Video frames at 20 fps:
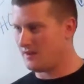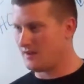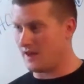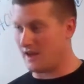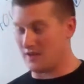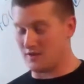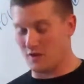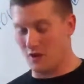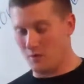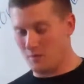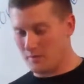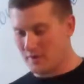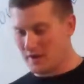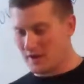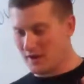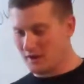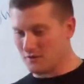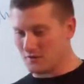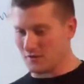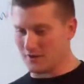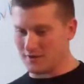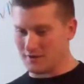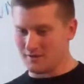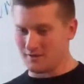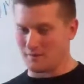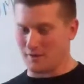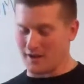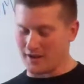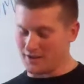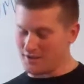And don't be
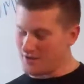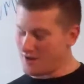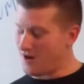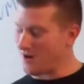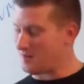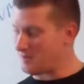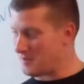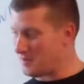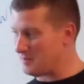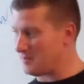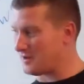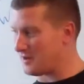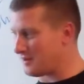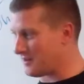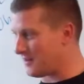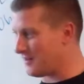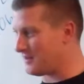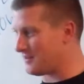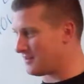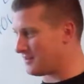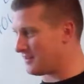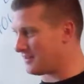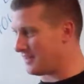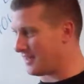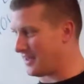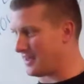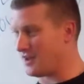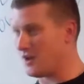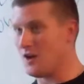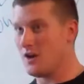ignorant. My God, people are ignorant.
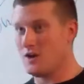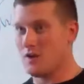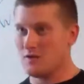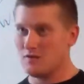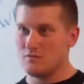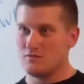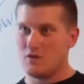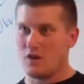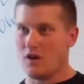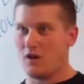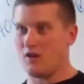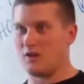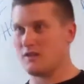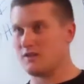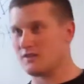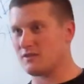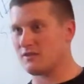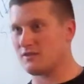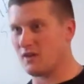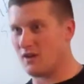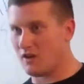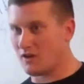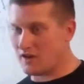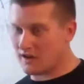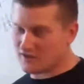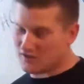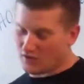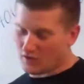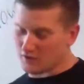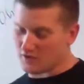Like, oh, it's
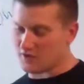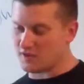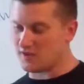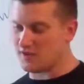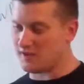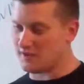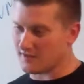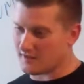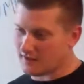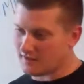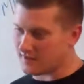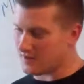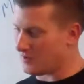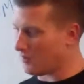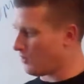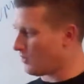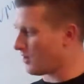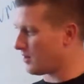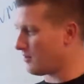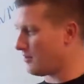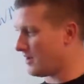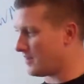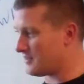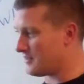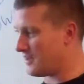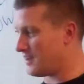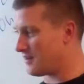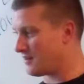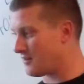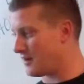that's overseas. I don't need to worry about
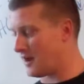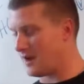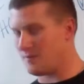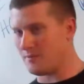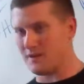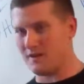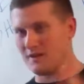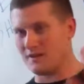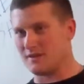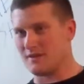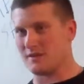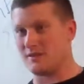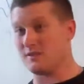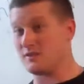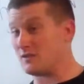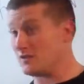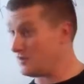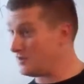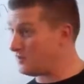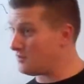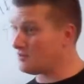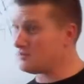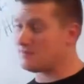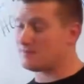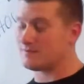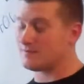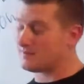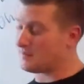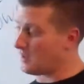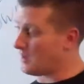that. Dude,
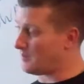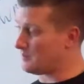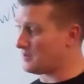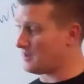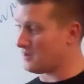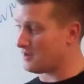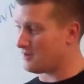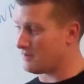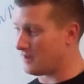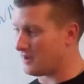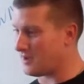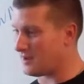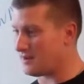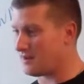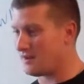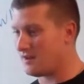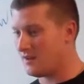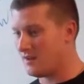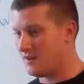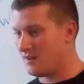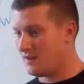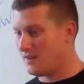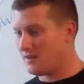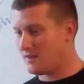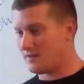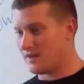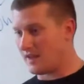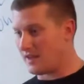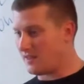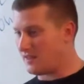I'm telling you, man.
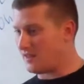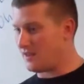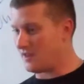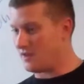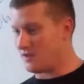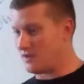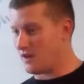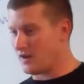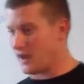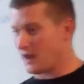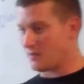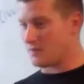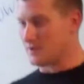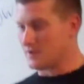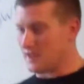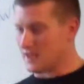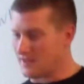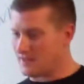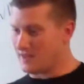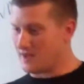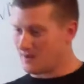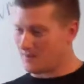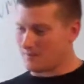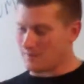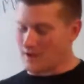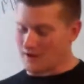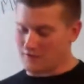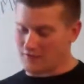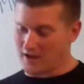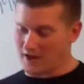You got to read that damn.
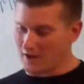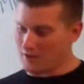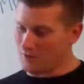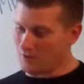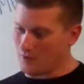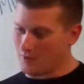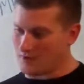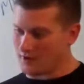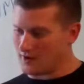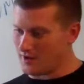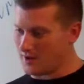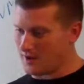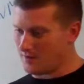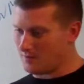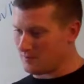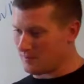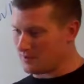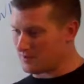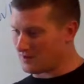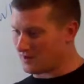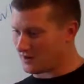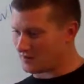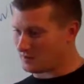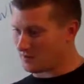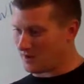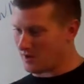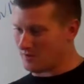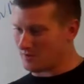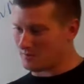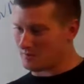I forgot who wrote it up, but it talks
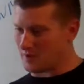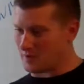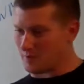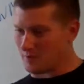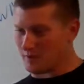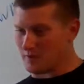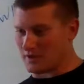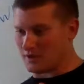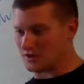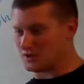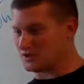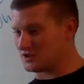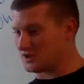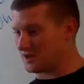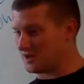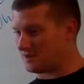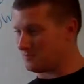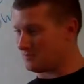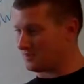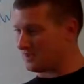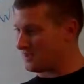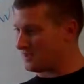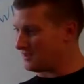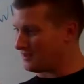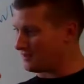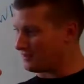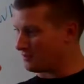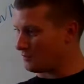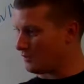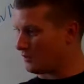about people being sheep, and then
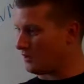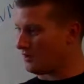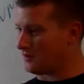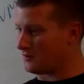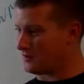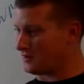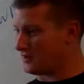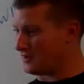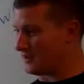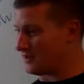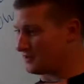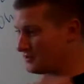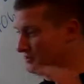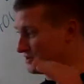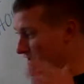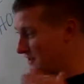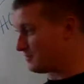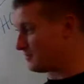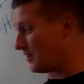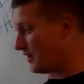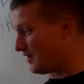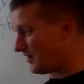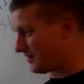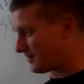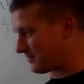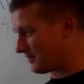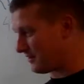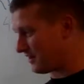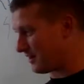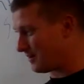there's wolves, and then there's
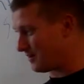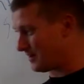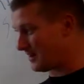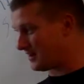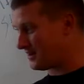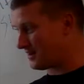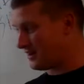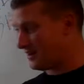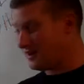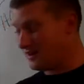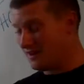sheepdogs. You know what I mean?